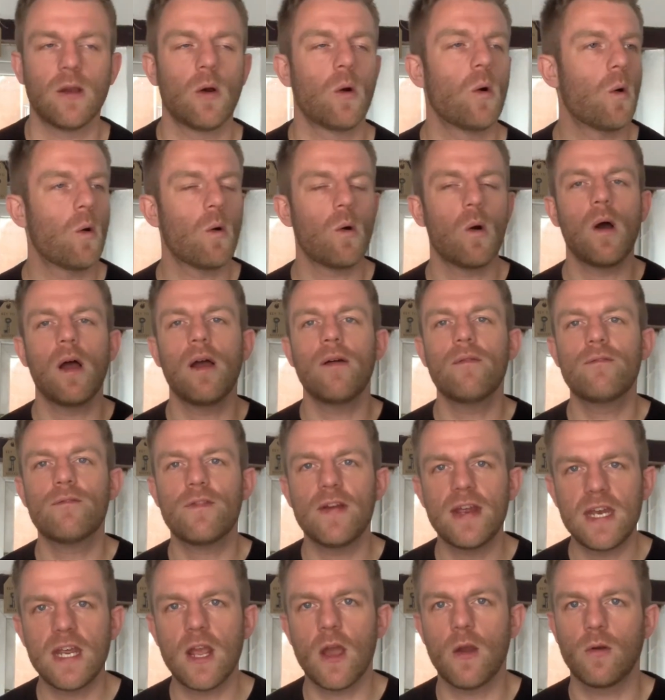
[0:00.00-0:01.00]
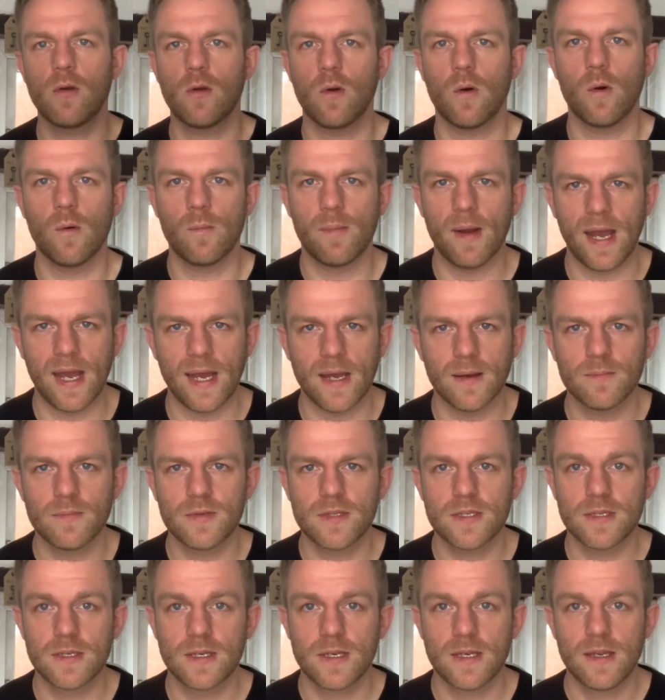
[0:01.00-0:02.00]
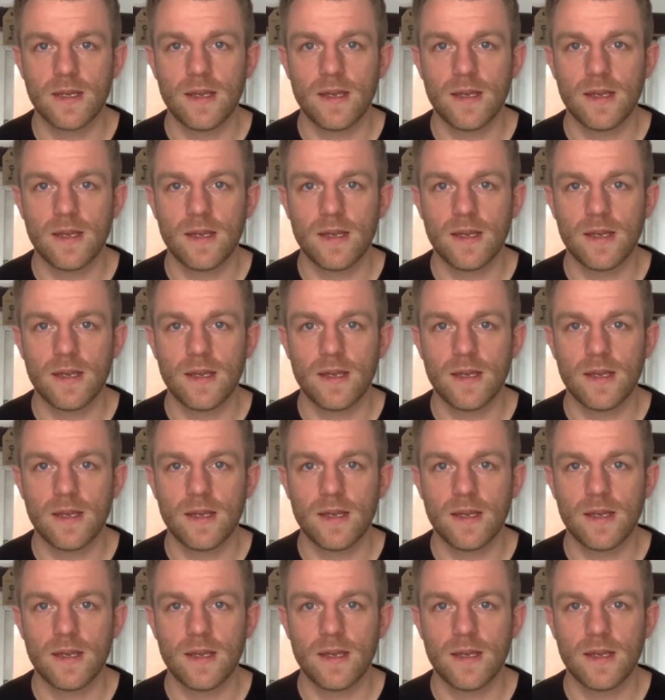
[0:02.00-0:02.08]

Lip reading: or a video call perhaps.